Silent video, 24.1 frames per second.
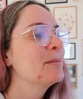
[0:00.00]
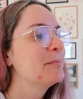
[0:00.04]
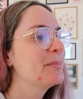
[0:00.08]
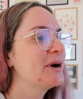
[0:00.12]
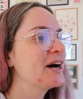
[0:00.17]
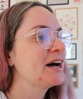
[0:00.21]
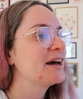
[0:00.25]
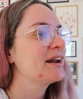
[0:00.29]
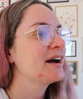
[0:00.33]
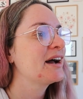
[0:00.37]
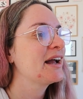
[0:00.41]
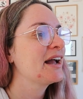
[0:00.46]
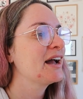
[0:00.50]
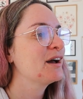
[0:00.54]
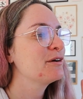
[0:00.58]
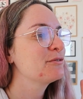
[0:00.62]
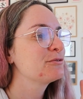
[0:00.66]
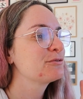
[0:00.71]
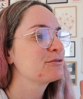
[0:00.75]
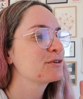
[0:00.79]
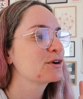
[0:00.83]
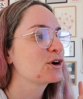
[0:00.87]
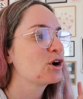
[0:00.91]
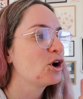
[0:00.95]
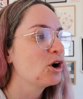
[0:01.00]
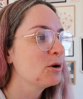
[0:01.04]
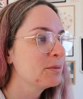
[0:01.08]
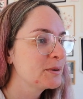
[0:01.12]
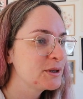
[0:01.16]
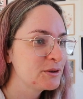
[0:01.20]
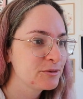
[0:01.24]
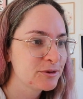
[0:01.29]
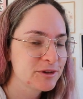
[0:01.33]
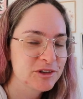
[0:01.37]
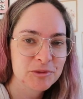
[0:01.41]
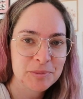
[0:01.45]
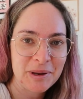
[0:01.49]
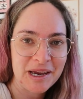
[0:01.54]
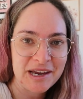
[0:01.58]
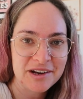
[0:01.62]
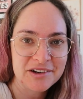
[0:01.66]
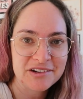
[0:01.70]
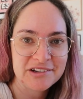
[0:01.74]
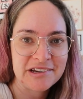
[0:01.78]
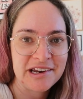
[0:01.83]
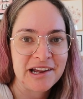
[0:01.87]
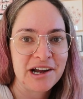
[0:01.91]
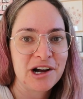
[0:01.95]
But I have copy for this
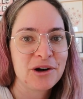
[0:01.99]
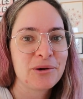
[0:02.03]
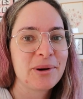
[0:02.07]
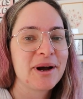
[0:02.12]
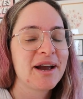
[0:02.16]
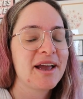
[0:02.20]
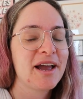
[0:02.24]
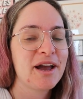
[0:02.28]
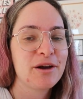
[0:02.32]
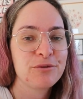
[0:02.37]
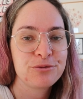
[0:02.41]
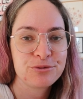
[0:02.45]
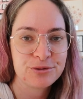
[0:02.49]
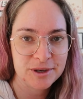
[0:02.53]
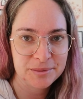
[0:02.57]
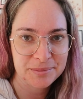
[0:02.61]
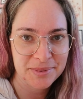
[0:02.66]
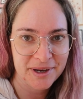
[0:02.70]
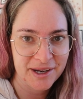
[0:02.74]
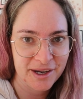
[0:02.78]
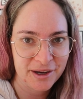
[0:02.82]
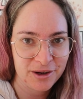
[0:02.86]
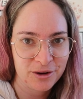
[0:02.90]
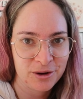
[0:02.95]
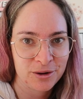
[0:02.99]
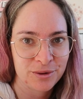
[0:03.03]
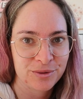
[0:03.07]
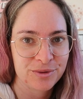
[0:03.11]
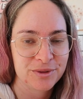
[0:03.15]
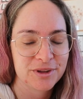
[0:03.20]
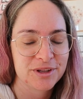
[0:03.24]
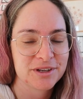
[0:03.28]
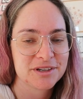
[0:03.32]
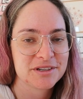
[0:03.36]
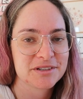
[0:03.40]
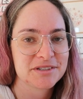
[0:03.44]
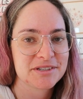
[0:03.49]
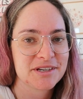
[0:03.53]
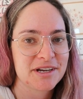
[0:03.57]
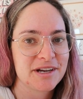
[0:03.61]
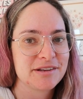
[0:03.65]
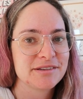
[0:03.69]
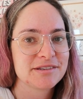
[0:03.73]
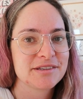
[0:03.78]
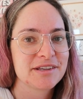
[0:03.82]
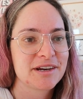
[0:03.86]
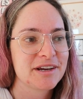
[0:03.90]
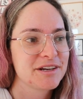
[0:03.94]
page now. I have feedback on the
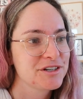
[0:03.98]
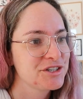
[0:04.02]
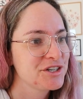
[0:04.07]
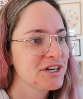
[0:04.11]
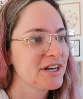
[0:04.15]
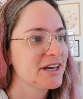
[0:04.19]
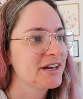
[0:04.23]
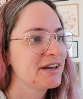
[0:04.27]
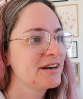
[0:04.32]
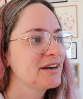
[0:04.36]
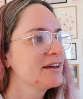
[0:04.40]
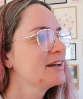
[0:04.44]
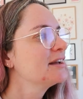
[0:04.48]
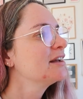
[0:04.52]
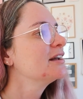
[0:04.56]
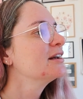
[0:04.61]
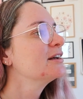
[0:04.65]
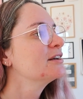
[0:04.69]
designs that I shared.